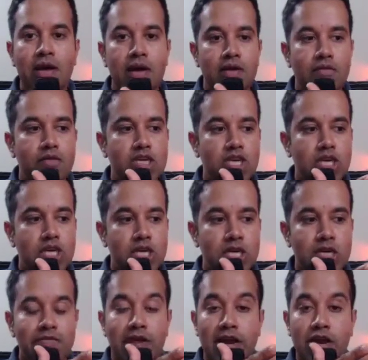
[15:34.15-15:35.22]

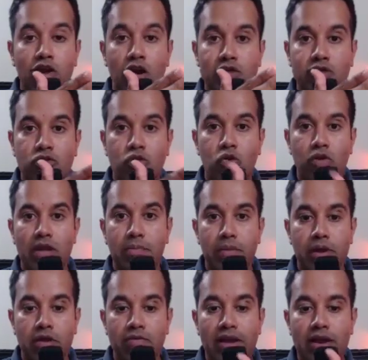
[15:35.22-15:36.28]
where you are scoring
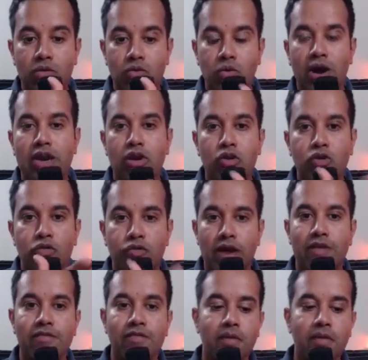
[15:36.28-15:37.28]
between 1 to 5